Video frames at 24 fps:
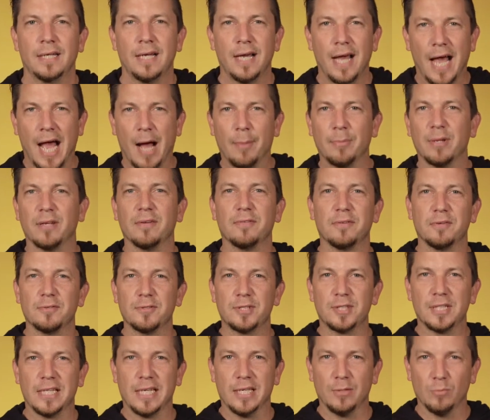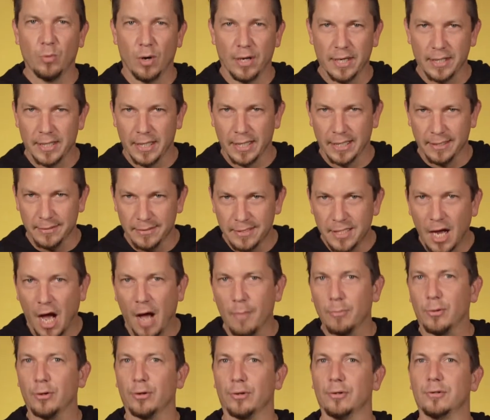How many of you have seen one of the
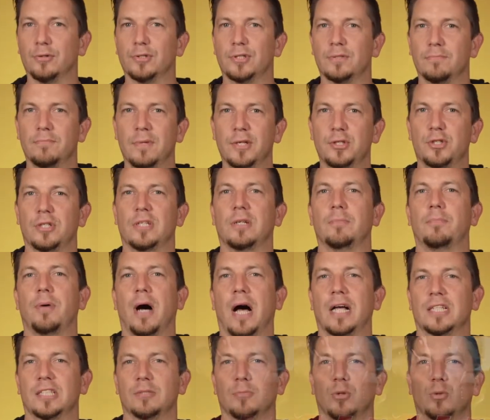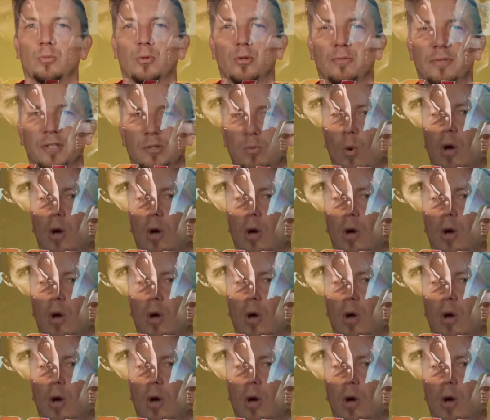Tom Cruise Mission Impossible movies,